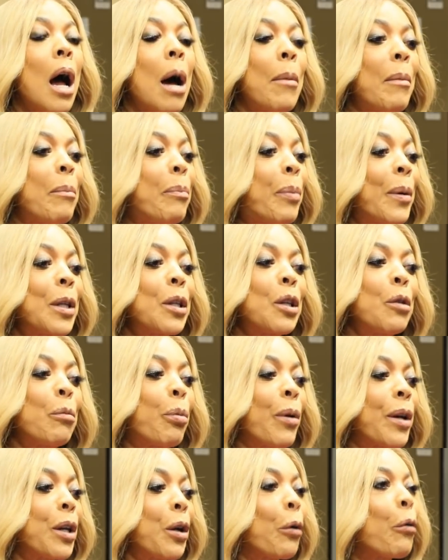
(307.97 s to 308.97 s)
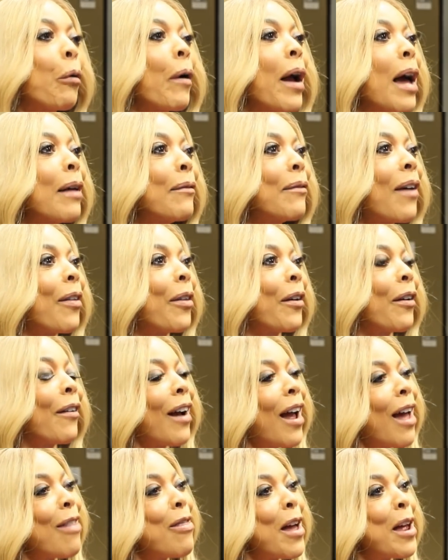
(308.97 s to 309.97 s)
But you bring your
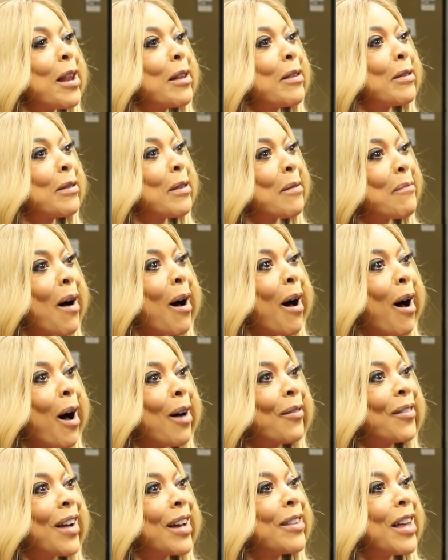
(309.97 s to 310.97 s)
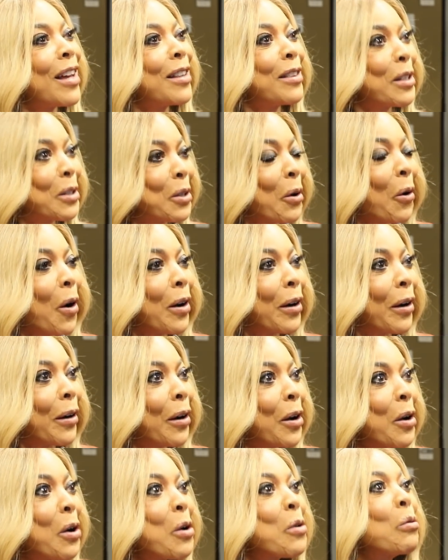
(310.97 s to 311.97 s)
grandmother and then the mom and then the
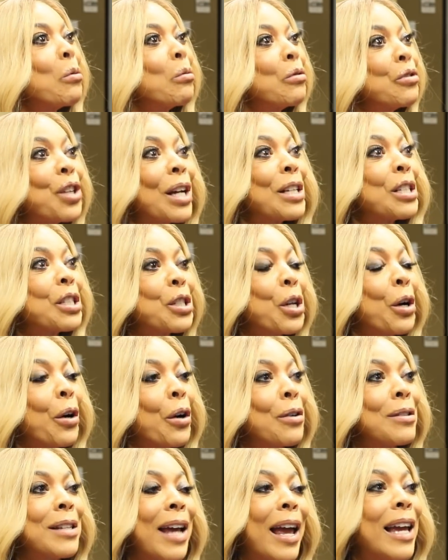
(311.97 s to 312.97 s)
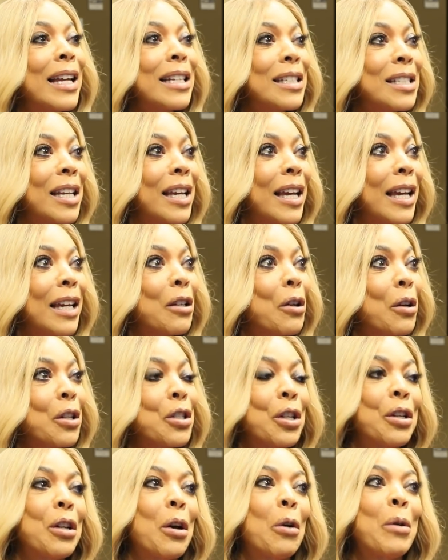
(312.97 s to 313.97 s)
daughter who just turned 18,
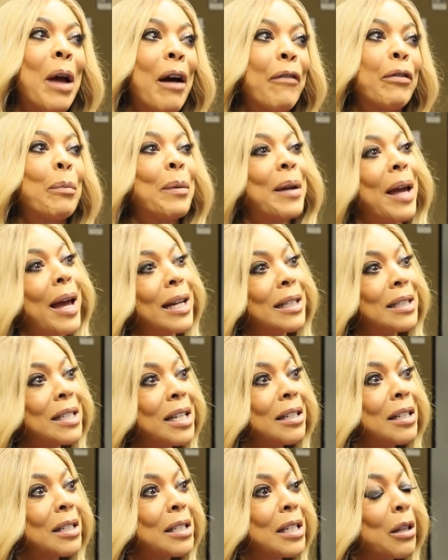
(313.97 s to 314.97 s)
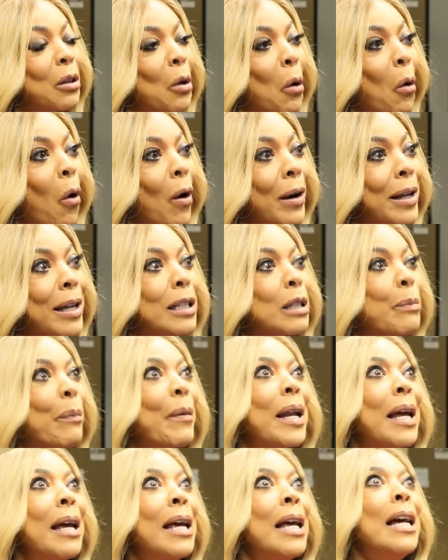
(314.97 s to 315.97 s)
because, you have to be 18 to sit in the audience.
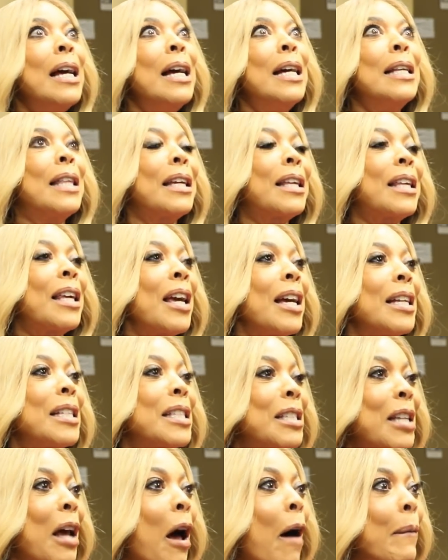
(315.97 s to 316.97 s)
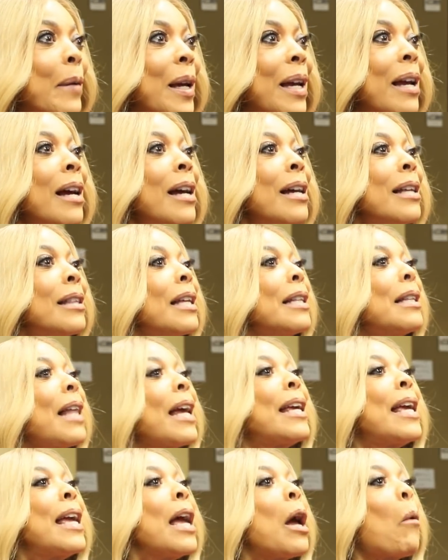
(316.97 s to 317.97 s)
But the kids tell me that
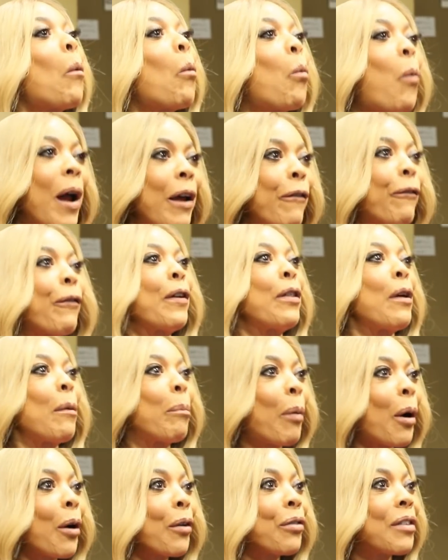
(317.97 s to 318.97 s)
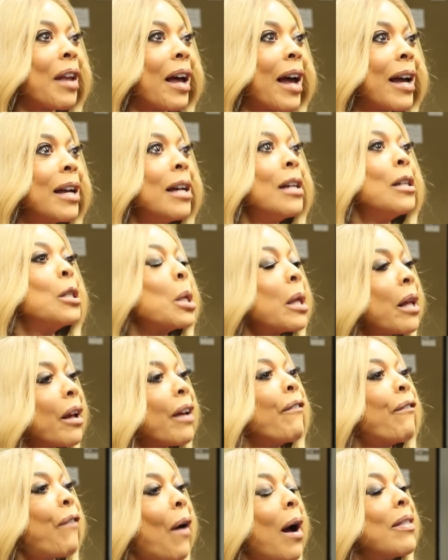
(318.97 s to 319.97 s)
they can't wait for their birthday so
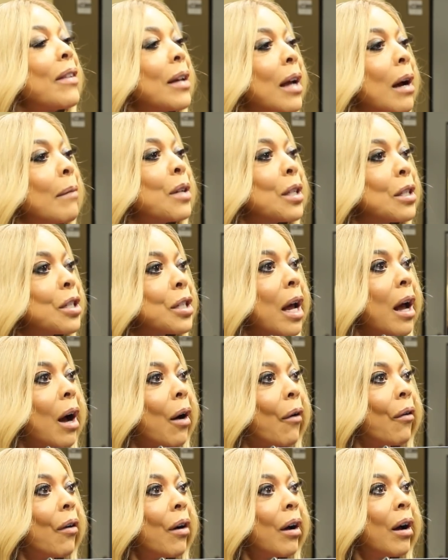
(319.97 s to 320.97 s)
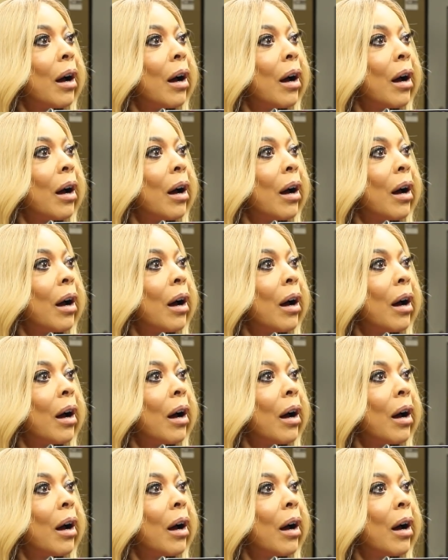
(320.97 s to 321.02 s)
they can finally come to the show.